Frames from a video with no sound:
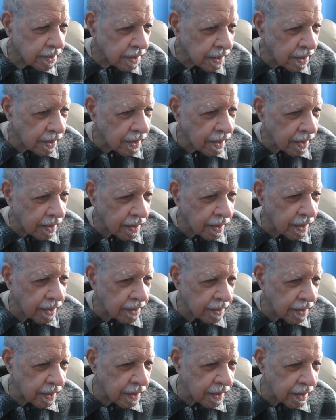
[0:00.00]
And
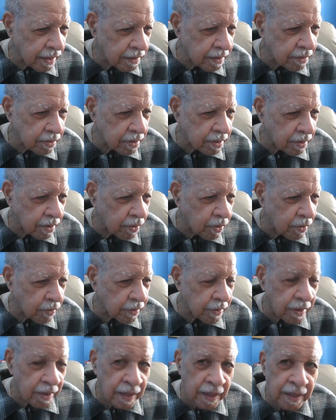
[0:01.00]
I used to go
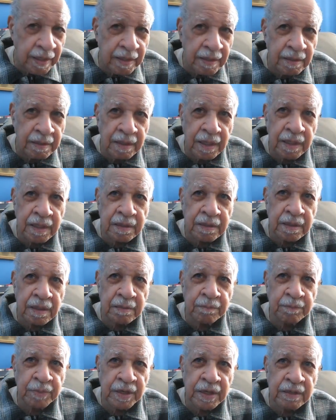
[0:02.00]
to Lang
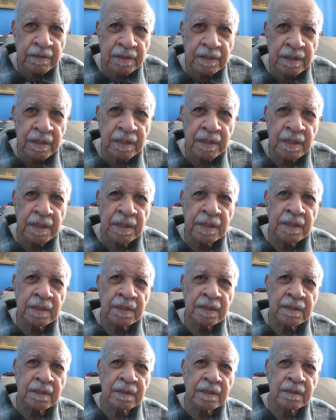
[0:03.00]
done passed now,
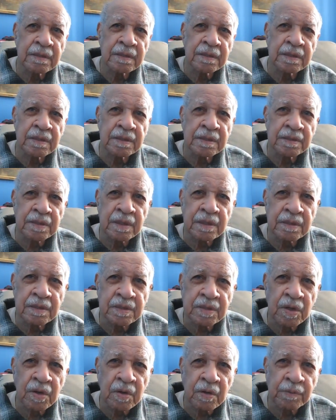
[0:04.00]
and
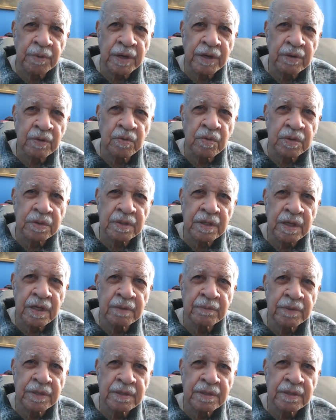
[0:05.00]
talk about old time.